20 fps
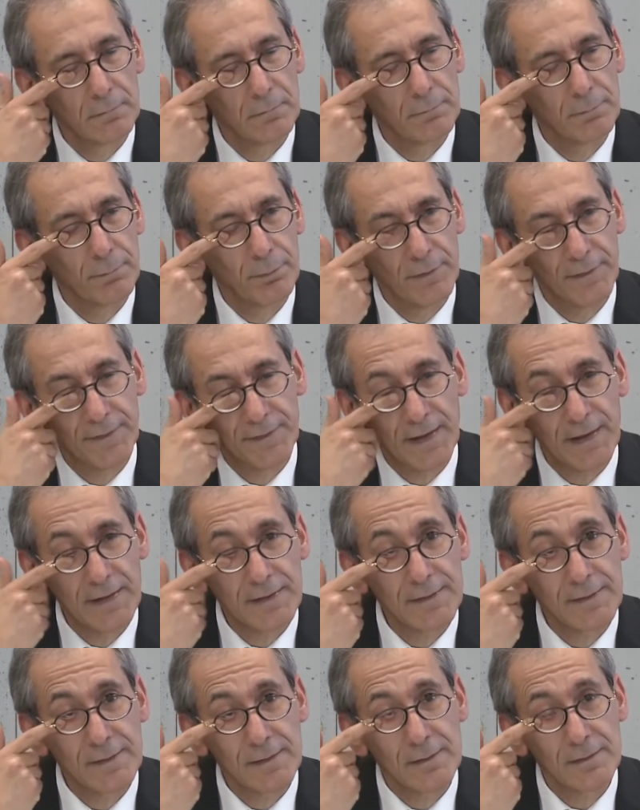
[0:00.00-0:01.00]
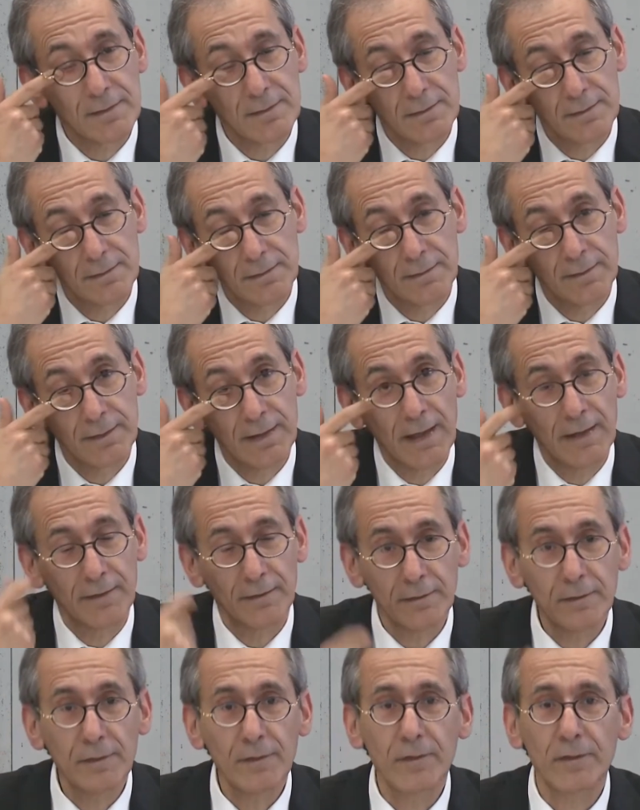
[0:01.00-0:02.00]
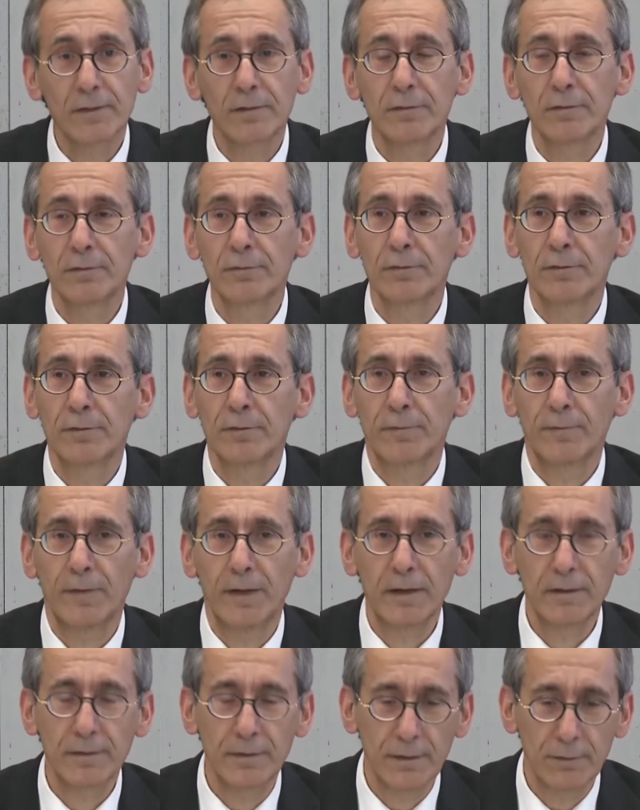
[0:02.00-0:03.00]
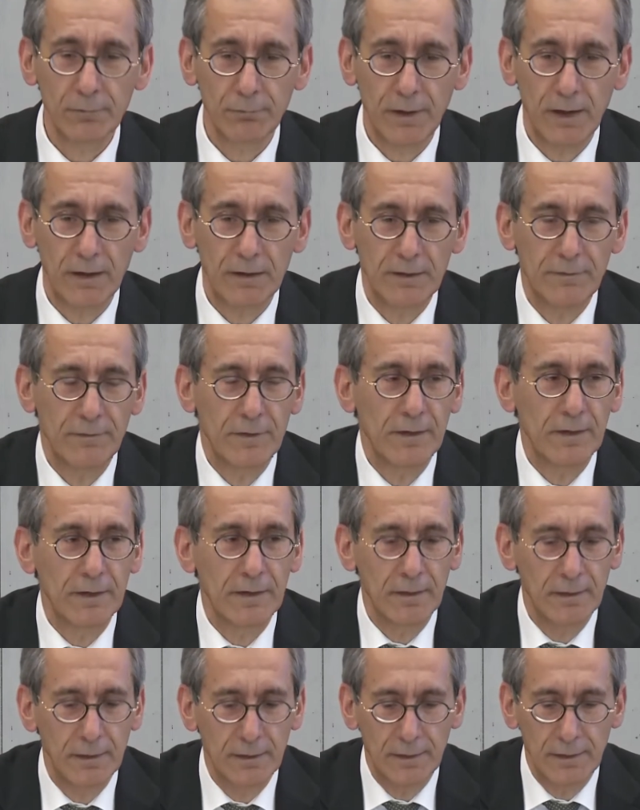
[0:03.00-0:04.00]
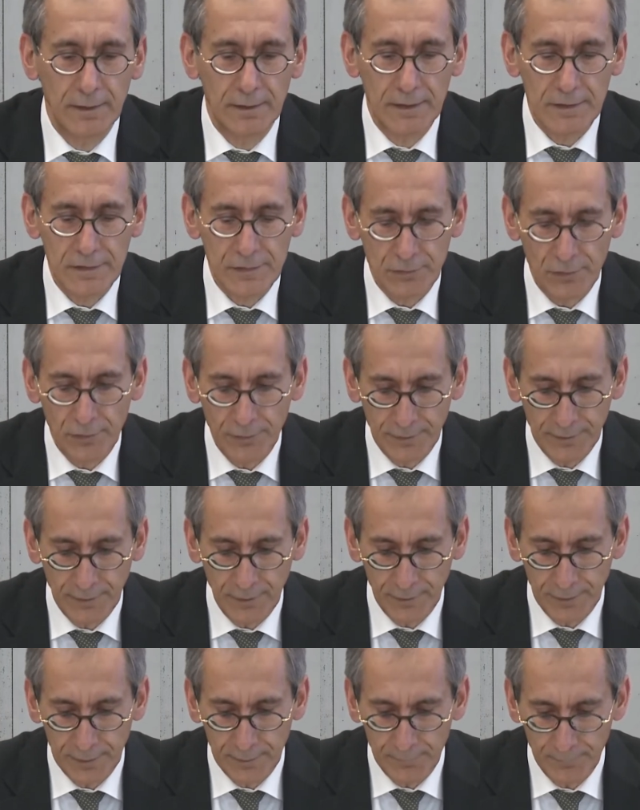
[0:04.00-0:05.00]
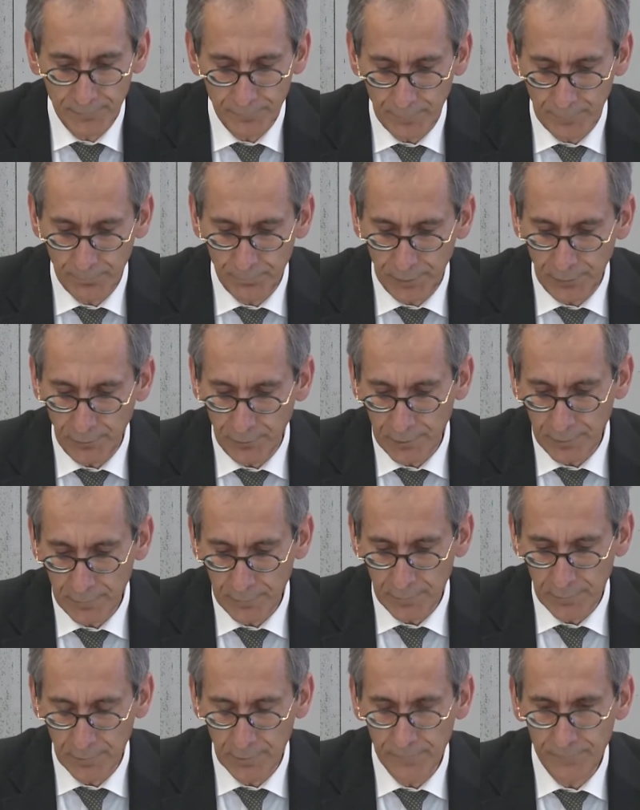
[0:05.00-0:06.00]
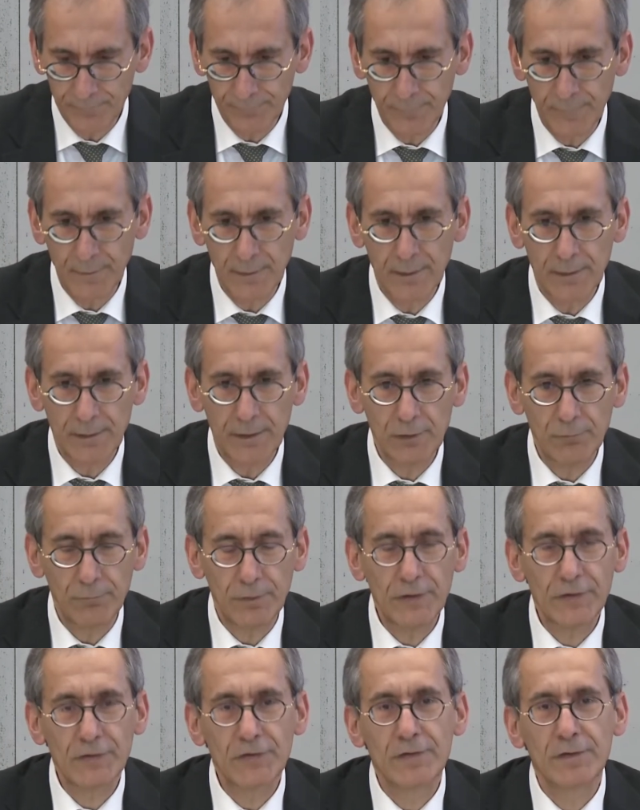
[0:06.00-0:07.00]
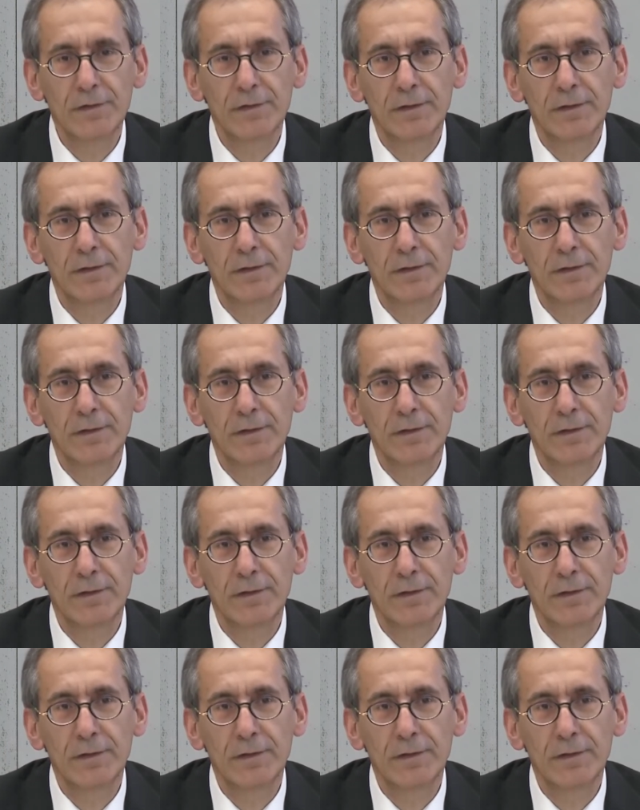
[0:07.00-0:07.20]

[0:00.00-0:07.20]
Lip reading: precise guidance due to the fact that we are living in an extraordinary period in which the